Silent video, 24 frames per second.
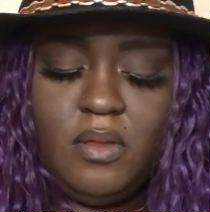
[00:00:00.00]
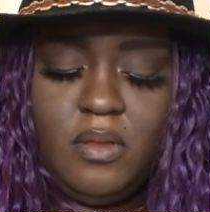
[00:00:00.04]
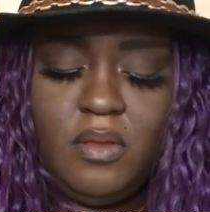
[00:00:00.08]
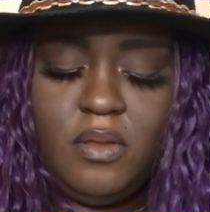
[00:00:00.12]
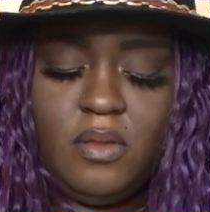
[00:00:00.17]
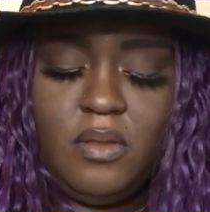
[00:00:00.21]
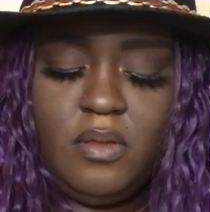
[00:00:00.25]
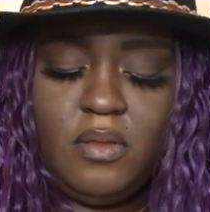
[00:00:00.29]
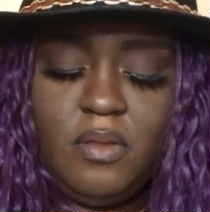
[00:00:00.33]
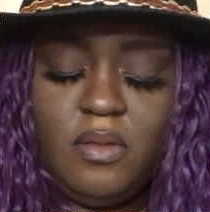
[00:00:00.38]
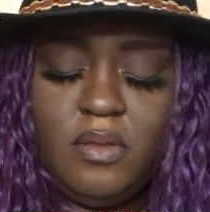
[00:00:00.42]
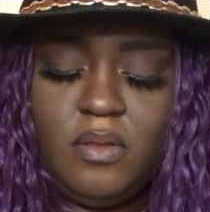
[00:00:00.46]

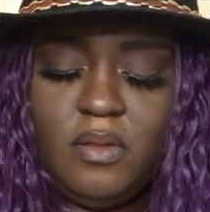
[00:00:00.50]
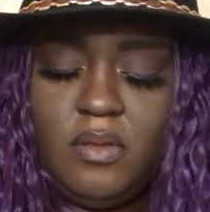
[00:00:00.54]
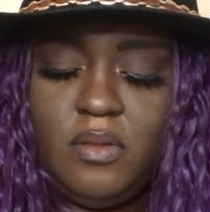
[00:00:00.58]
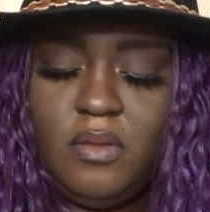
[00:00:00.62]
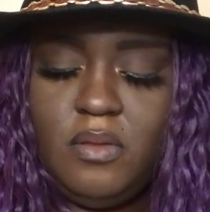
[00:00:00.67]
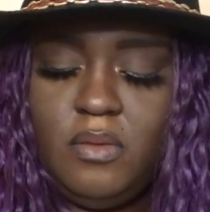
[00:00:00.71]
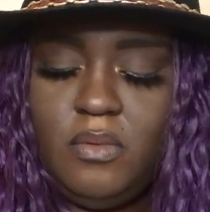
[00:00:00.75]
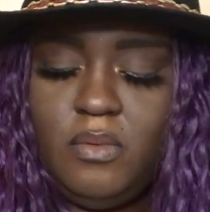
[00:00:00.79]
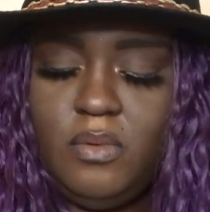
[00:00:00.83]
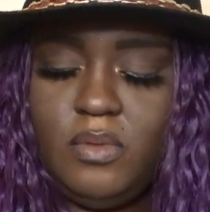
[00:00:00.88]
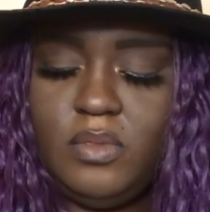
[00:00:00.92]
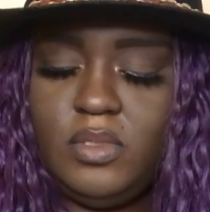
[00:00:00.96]

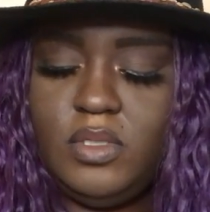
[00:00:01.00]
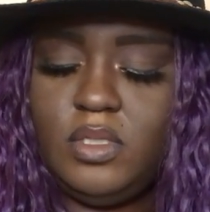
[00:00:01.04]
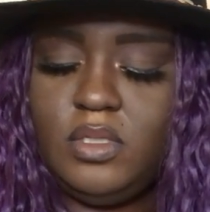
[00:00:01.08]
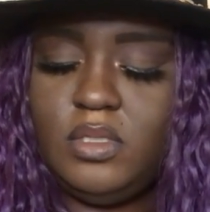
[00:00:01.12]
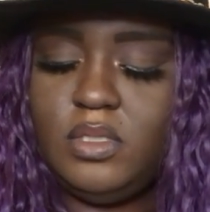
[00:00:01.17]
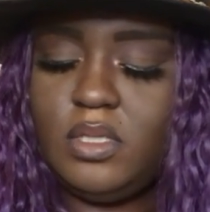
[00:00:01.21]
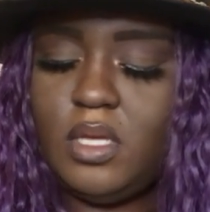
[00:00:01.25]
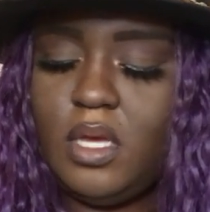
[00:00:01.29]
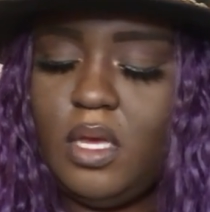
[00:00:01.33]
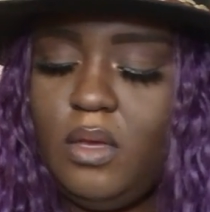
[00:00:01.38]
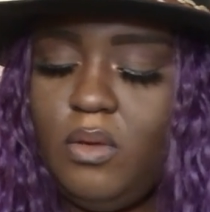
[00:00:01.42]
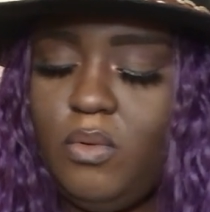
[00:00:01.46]
Uh, we'll
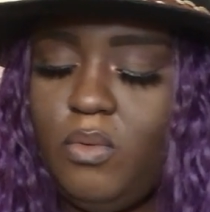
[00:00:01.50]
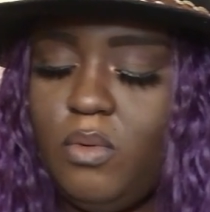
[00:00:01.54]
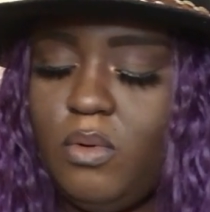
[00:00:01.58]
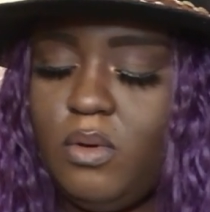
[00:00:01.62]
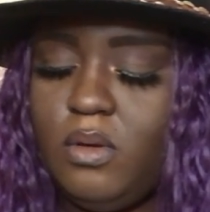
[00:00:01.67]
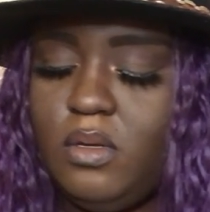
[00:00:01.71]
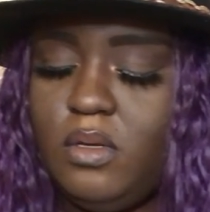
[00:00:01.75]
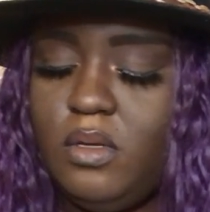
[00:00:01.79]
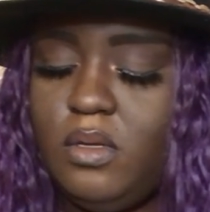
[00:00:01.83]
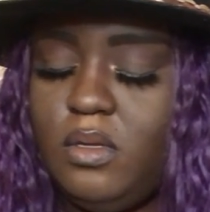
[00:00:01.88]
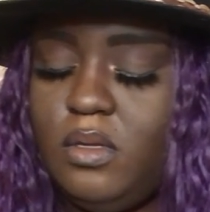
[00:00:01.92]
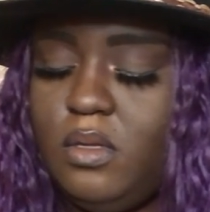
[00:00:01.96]
just take
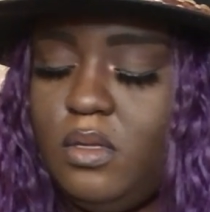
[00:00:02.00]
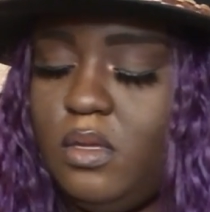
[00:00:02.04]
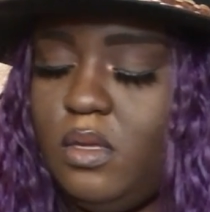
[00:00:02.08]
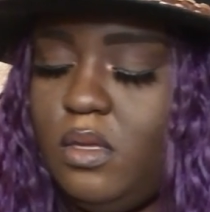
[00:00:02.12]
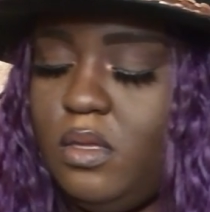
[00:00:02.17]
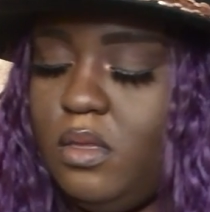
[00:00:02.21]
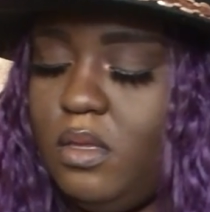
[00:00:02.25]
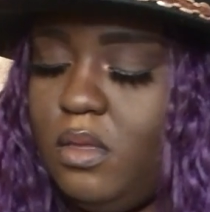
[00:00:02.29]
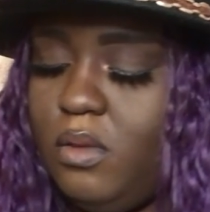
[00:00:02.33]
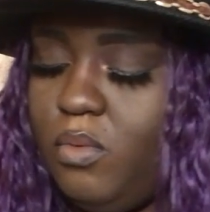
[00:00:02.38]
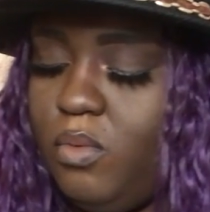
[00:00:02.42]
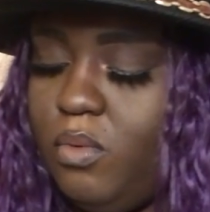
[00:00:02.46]
one and
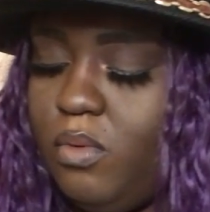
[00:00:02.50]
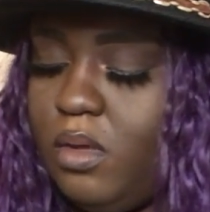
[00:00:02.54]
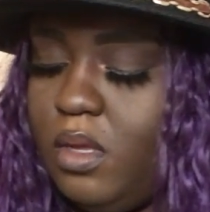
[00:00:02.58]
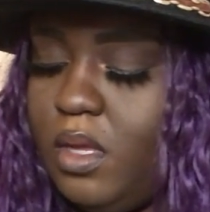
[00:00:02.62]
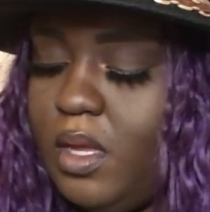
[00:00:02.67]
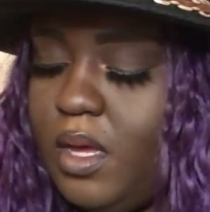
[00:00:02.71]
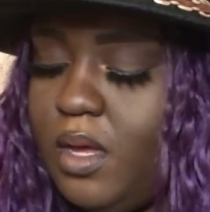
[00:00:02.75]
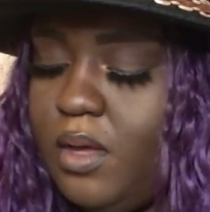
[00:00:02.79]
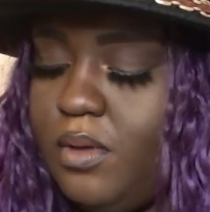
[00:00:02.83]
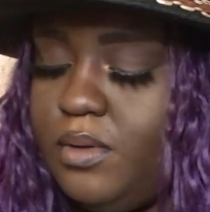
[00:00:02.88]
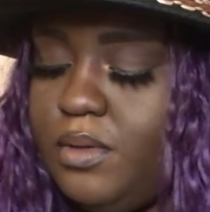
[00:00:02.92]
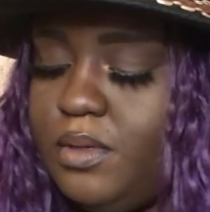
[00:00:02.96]
then one
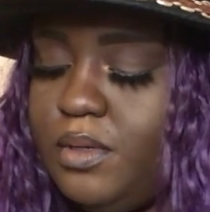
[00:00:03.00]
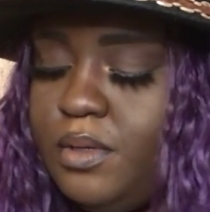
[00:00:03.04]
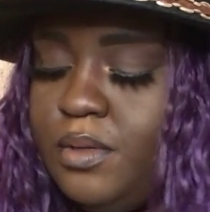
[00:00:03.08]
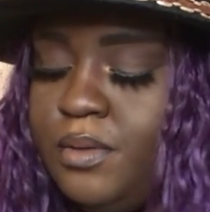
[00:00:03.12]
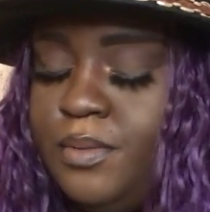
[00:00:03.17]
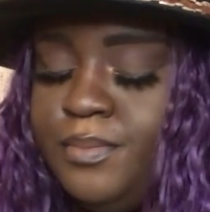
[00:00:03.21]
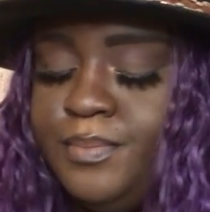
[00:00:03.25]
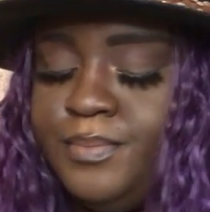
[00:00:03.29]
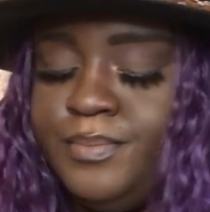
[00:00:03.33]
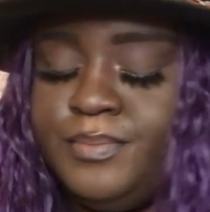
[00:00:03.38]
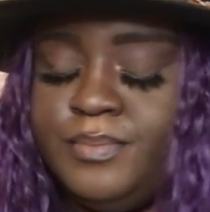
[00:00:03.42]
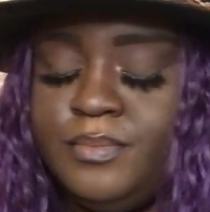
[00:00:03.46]
outcome.